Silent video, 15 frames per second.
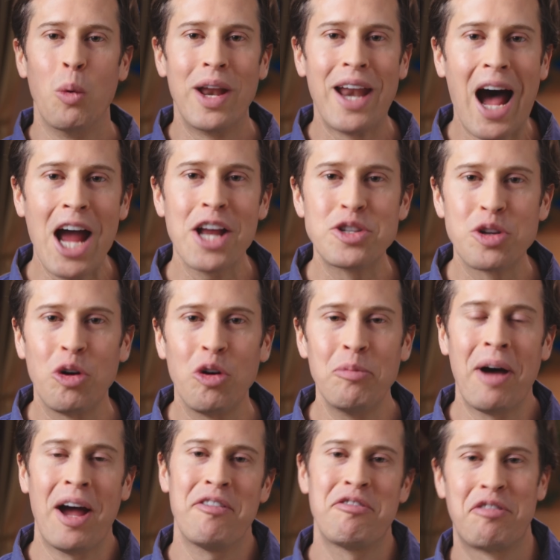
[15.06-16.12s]
when I told
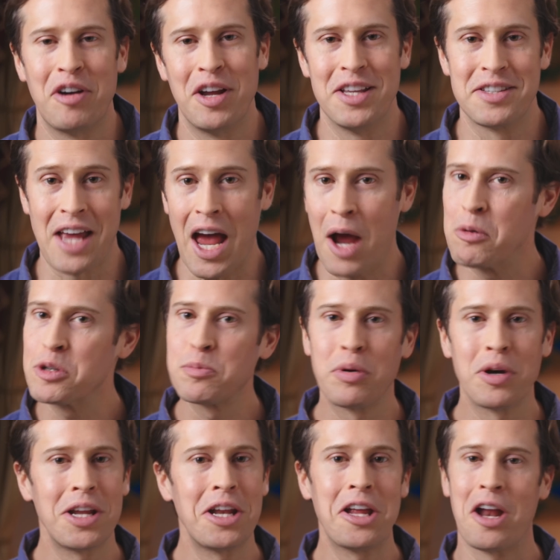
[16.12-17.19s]
my friends I was
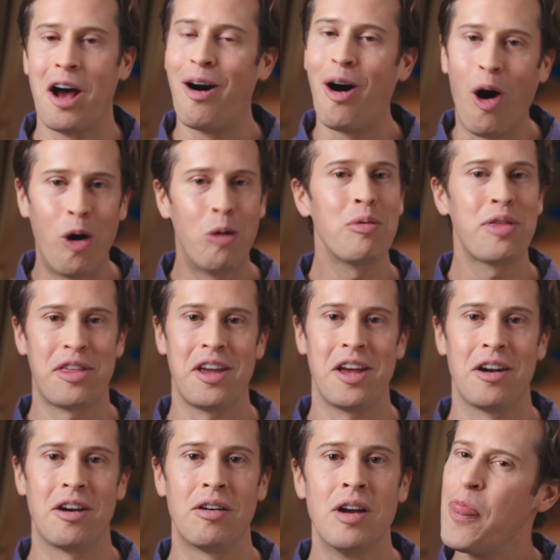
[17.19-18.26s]
putting in a home
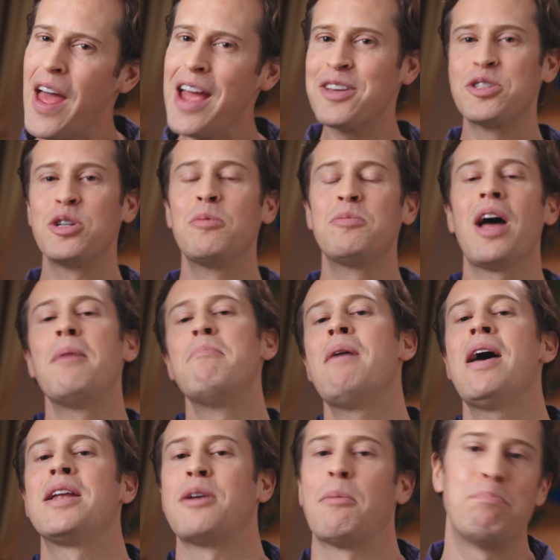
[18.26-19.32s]
theater, they assumed I
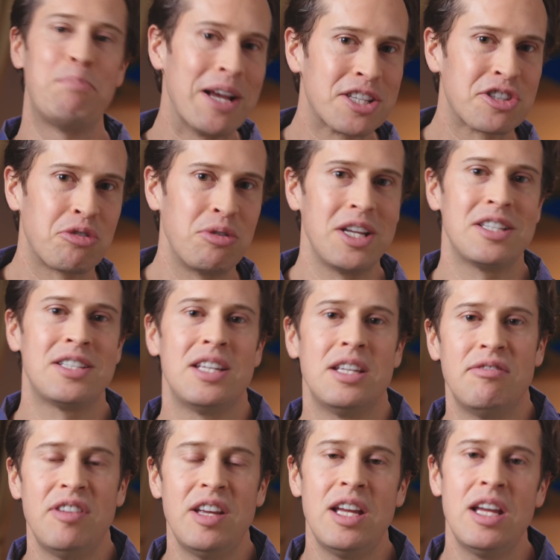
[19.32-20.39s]
meant a big screen
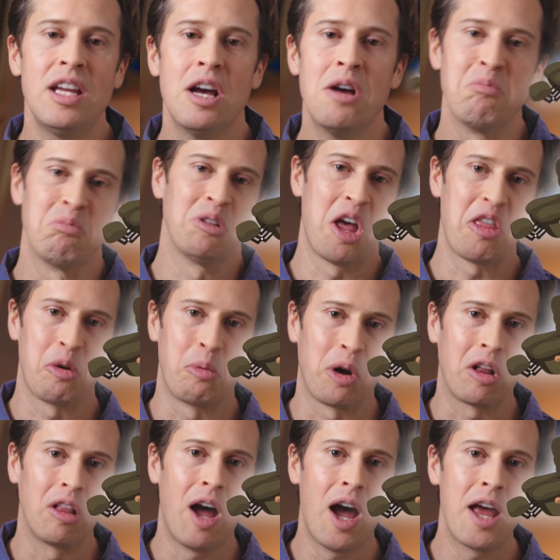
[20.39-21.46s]
TV, leather
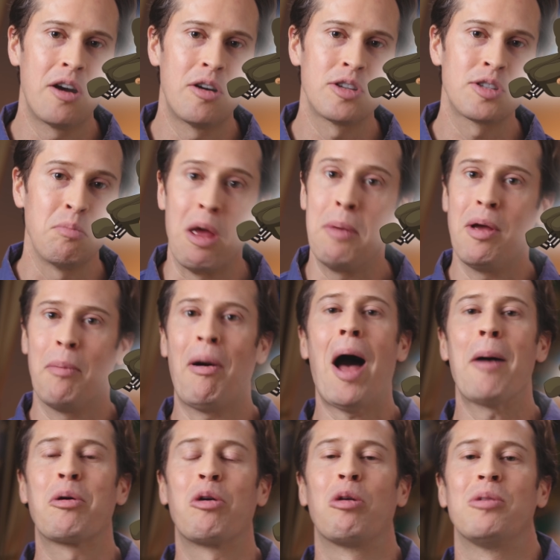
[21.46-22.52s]
recliners, maybe a
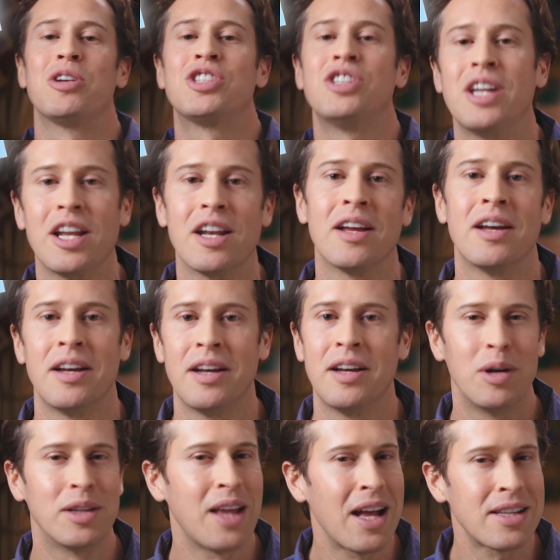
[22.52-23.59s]
popcorn machine.
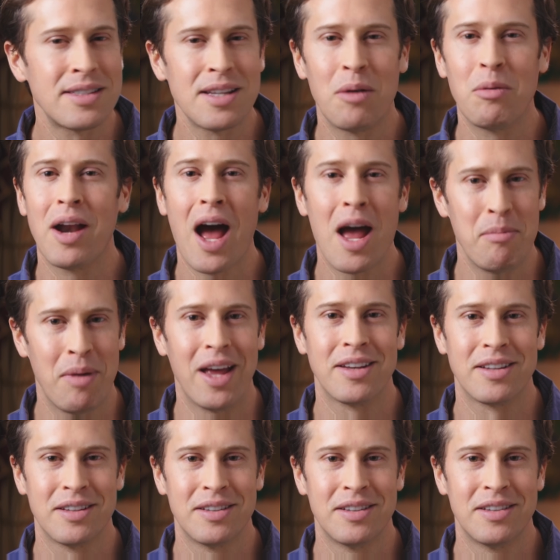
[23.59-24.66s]
But that's not what I meant.